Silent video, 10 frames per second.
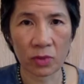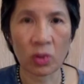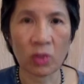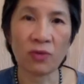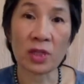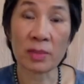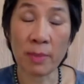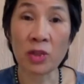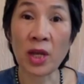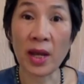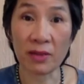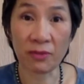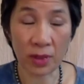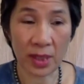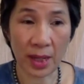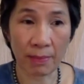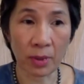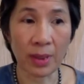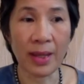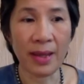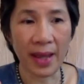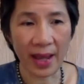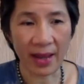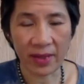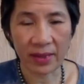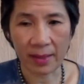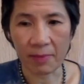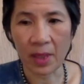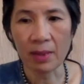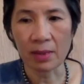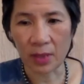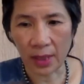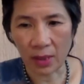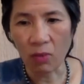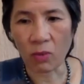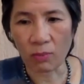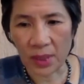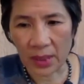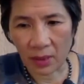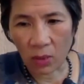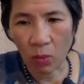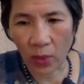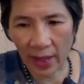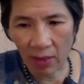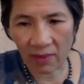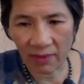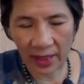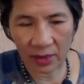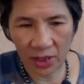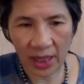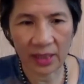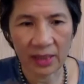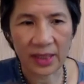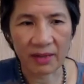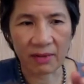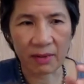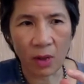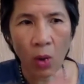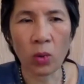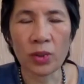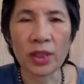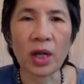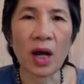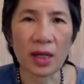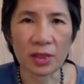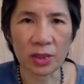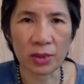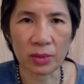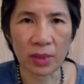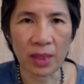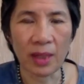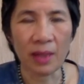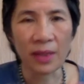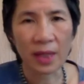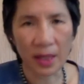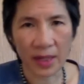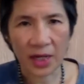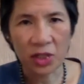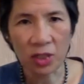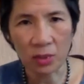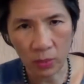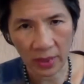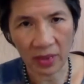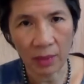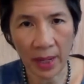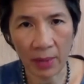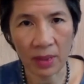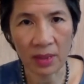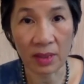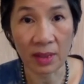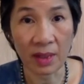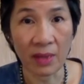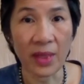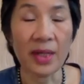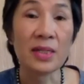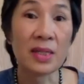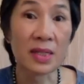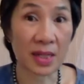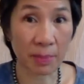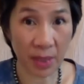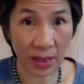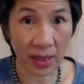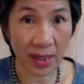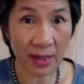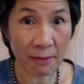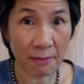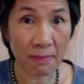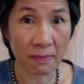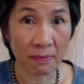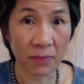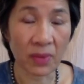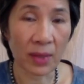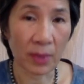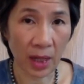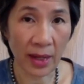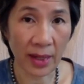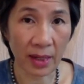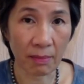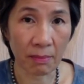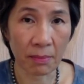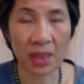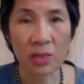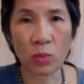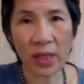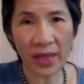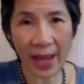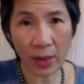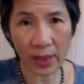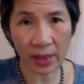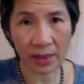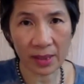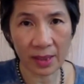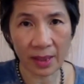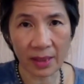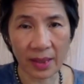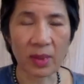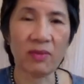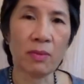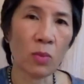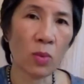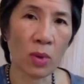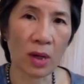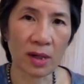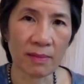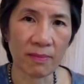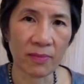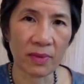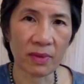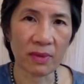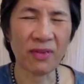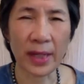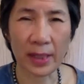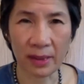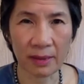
So for a small child, for example, having them, you know, be aware of energetically and holding on to the connection with the parent it is the mm-hmm. stability they rely on because without it, they're even more afraid.